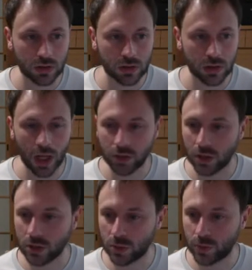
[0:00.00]

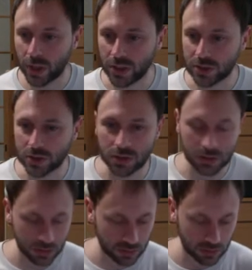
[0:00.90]
another person
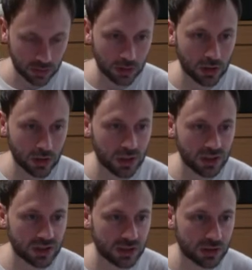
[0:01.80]

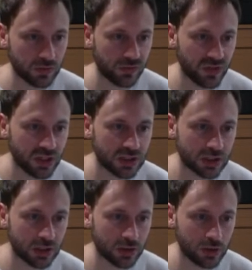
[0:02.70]
is
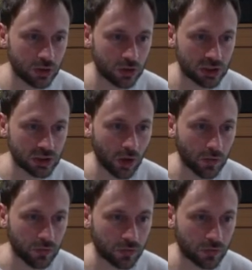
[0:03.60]
fixing your stuff,